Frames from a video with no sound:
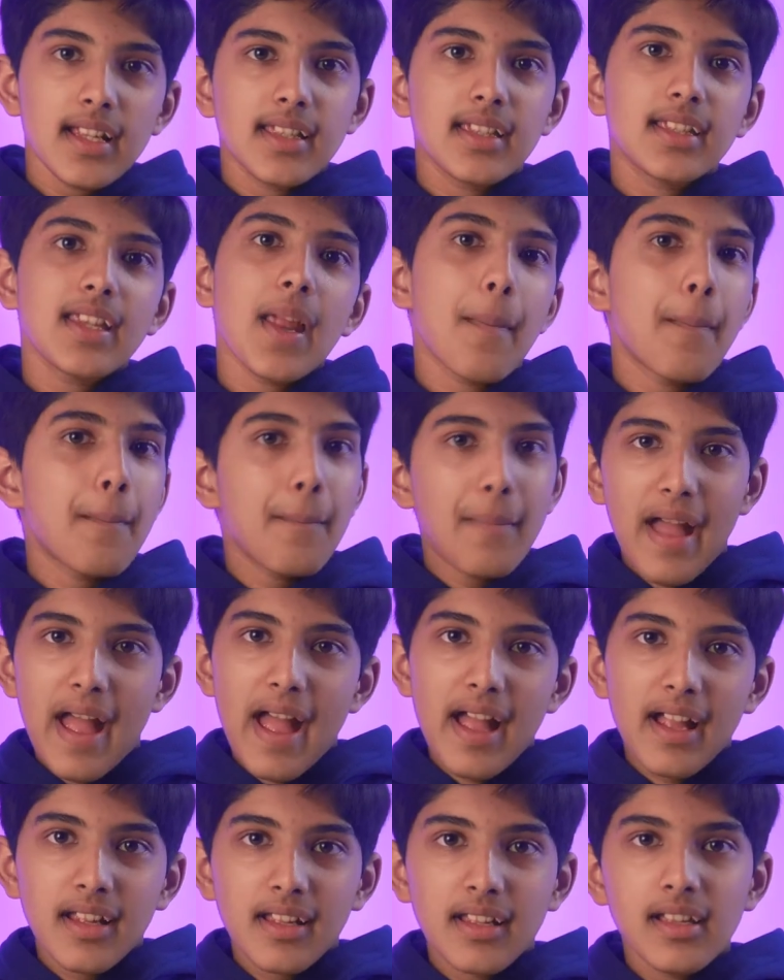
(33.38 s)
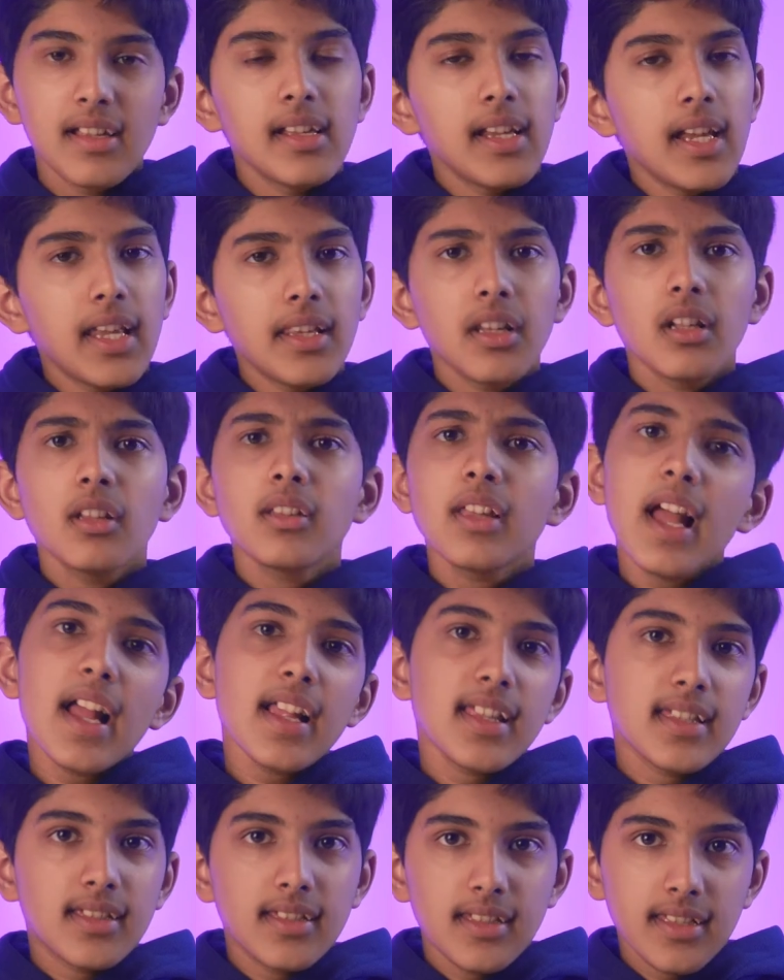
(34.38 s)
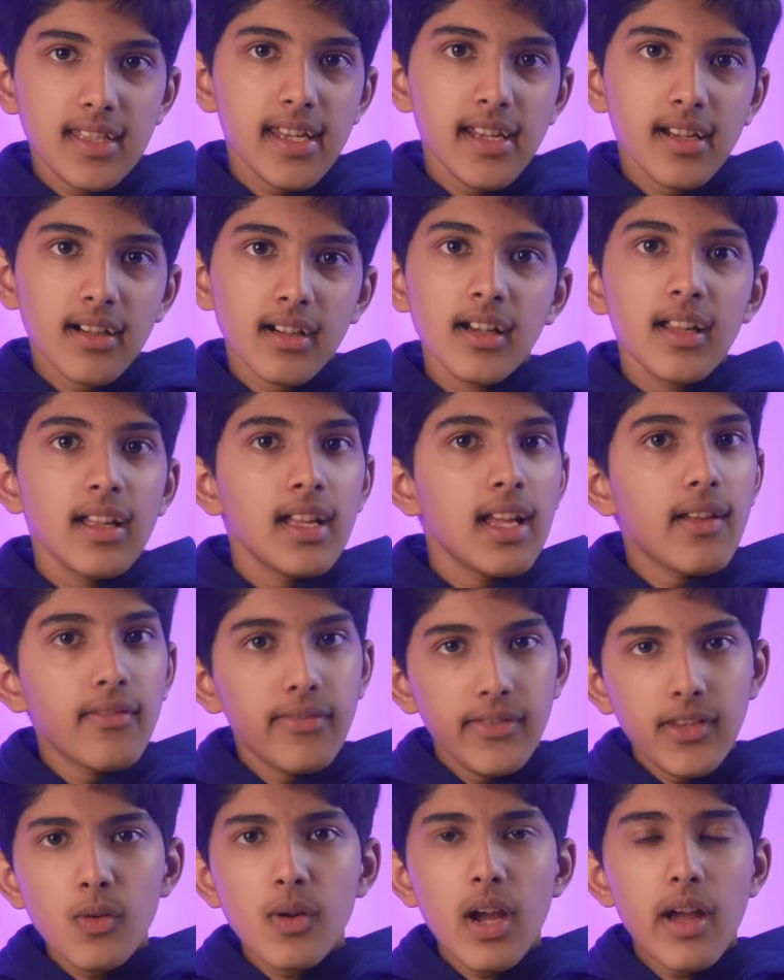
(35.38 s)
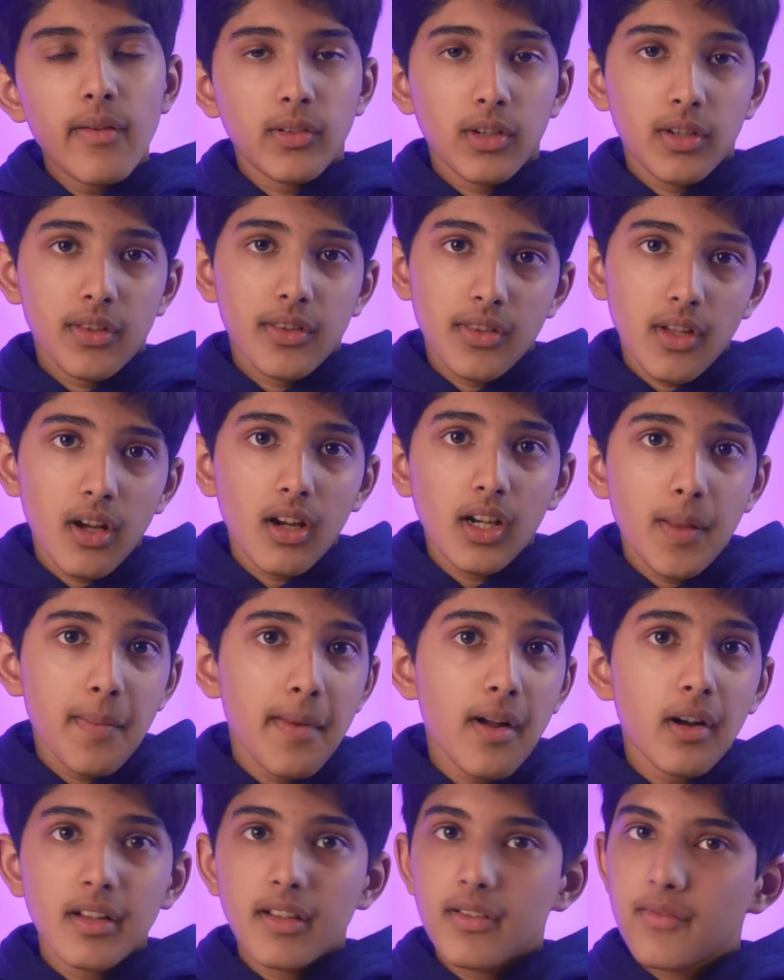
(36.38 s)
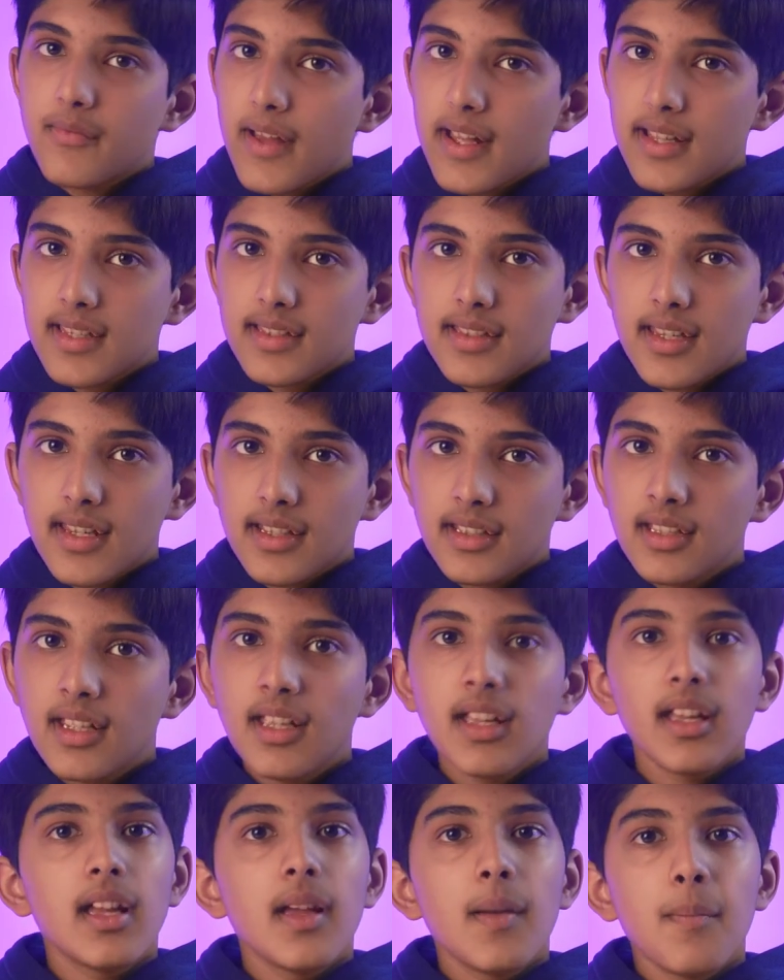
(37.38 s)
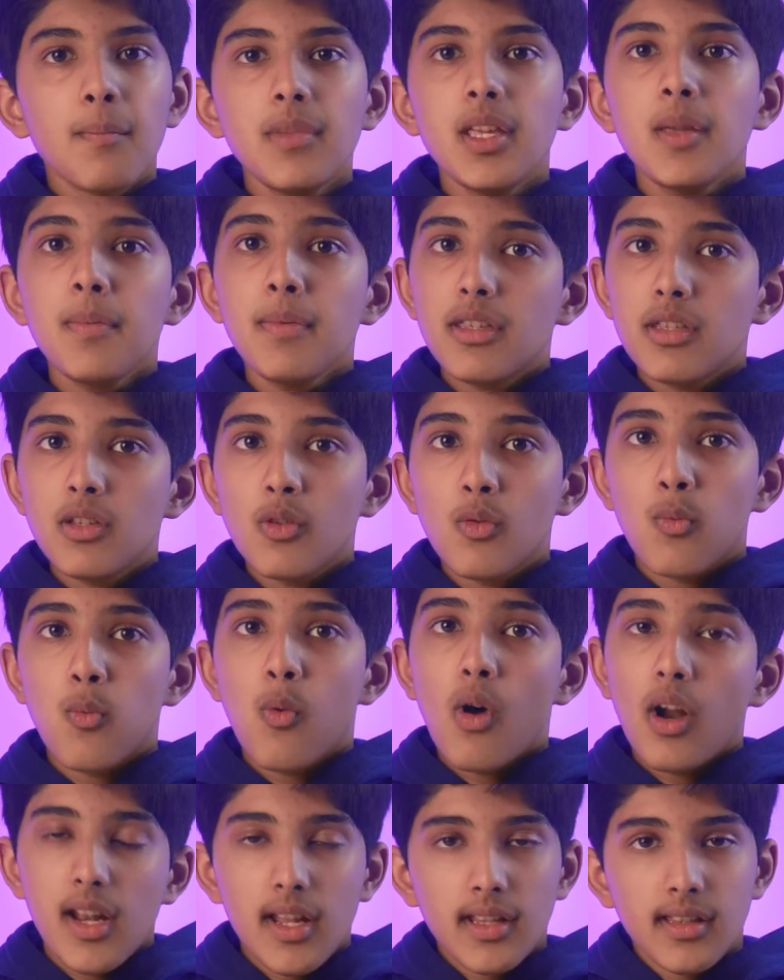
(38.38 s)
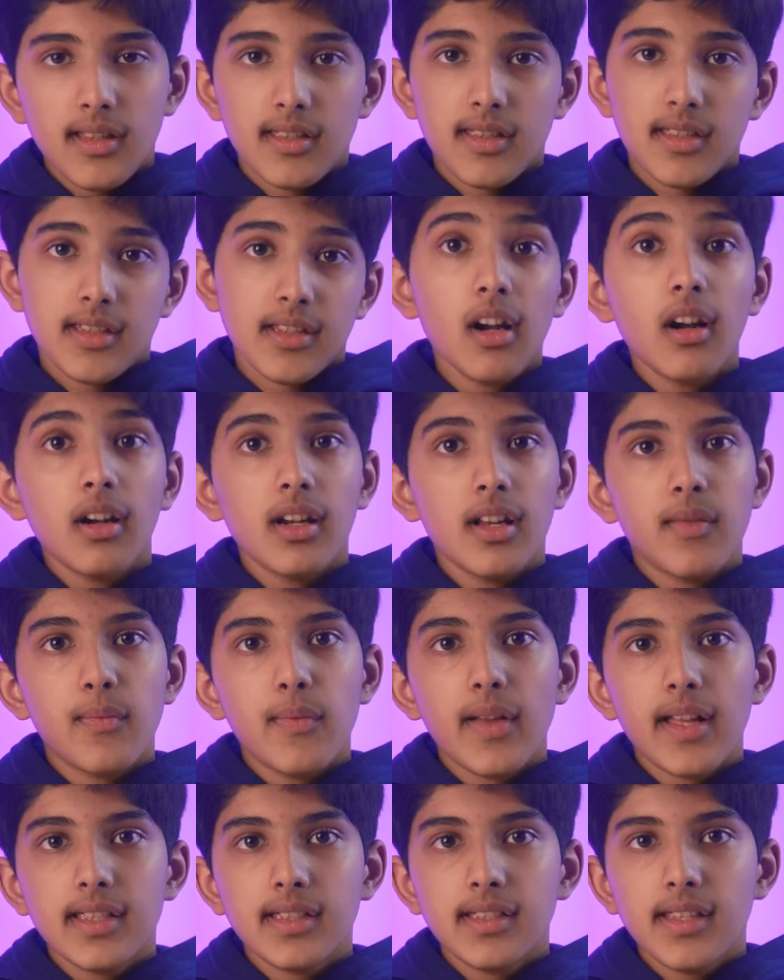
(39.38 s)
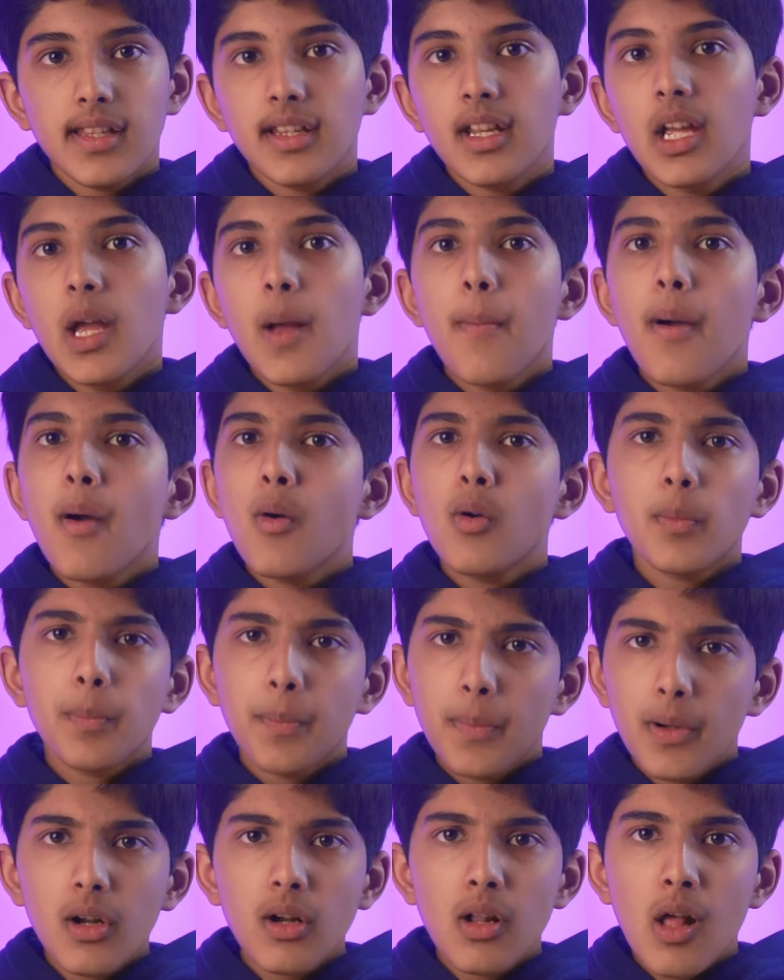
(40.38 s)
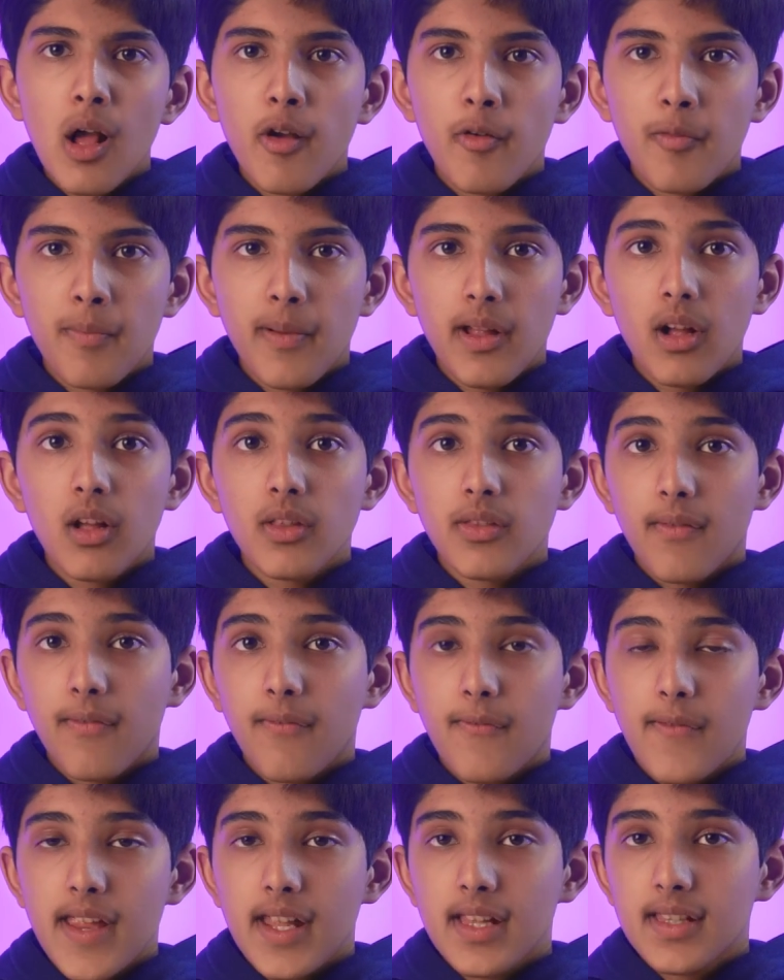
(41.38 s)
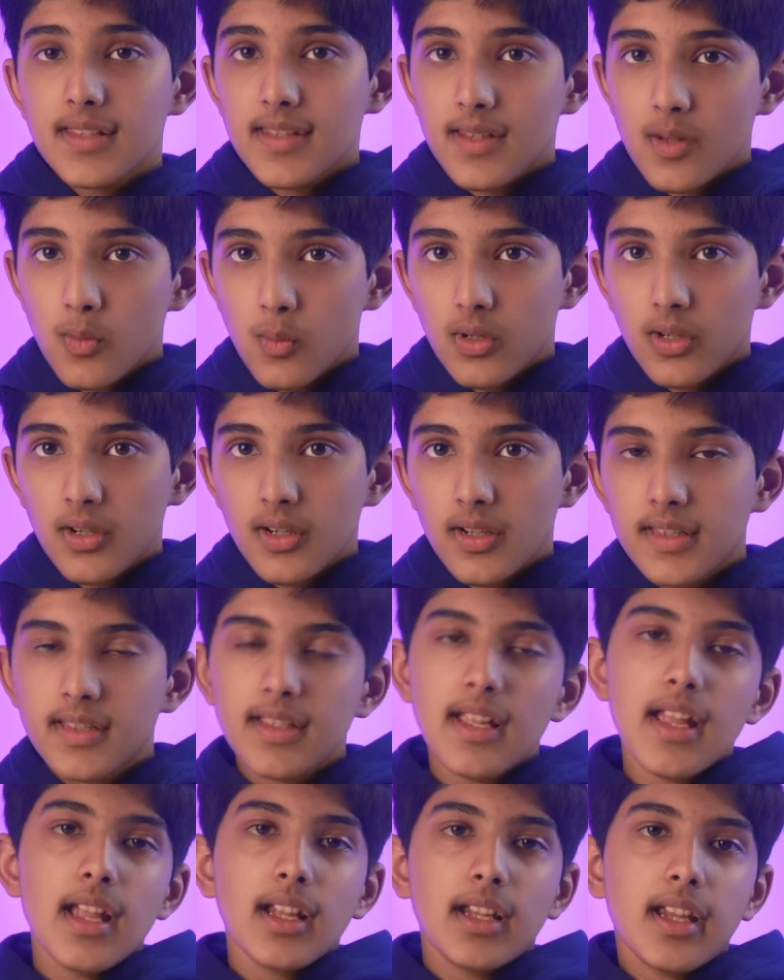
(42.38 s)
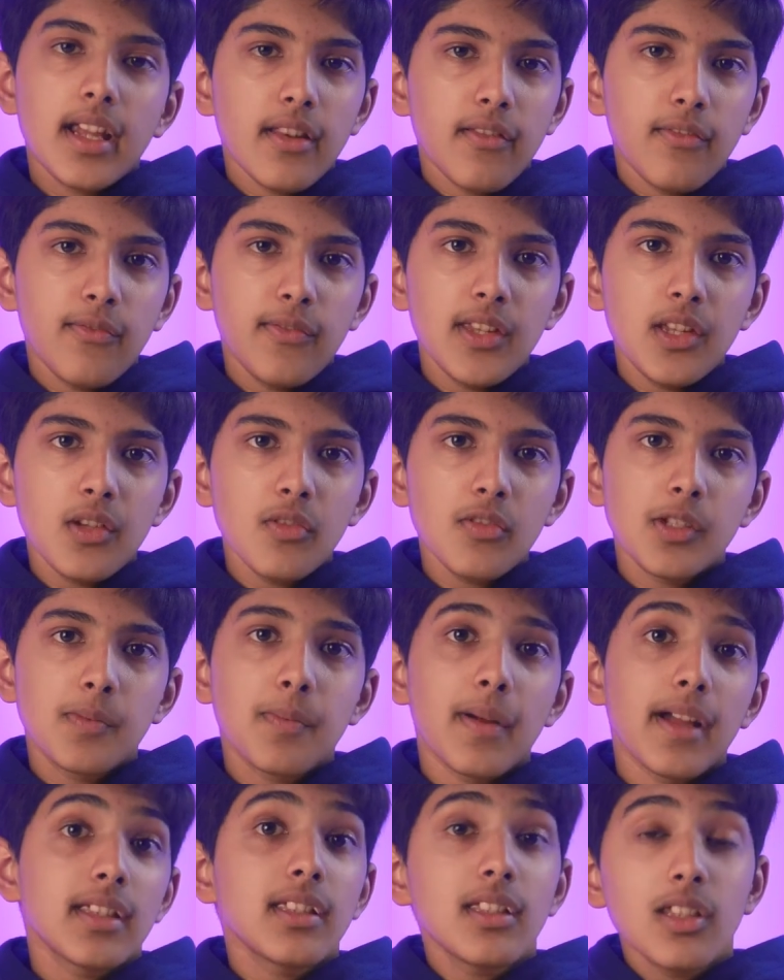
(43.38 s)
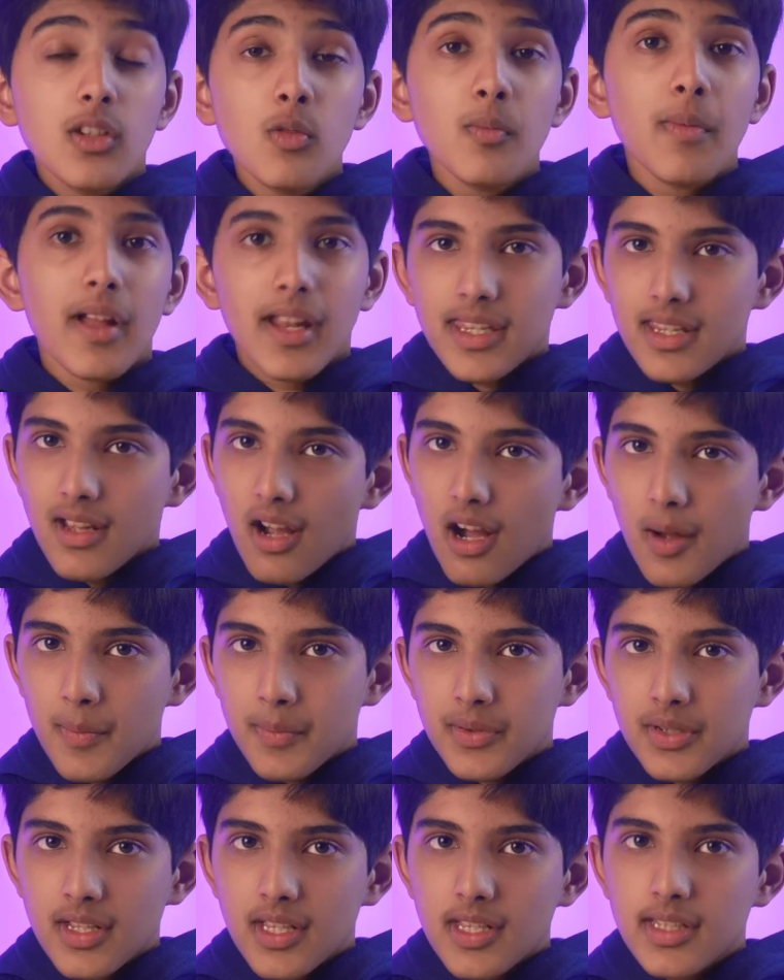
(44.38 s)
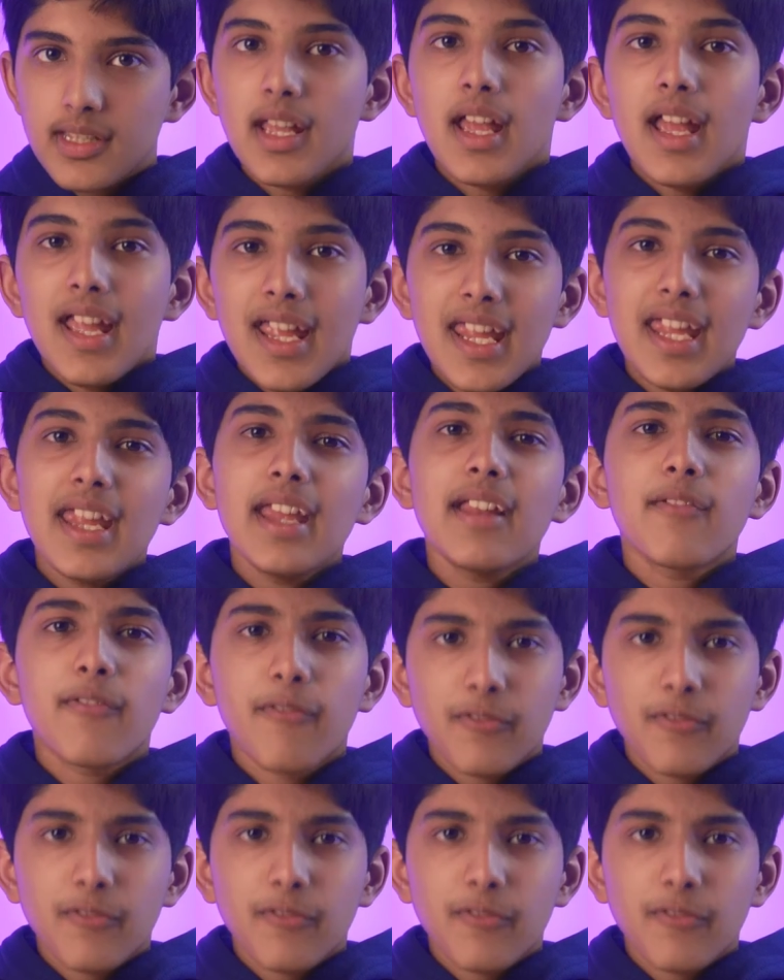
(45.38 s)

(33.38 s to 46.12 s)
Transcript: a step back. In the last year, have you ever thought about investing? Maybe you wanted to start investing, but were put off by all the fancy words, confused by too many options, and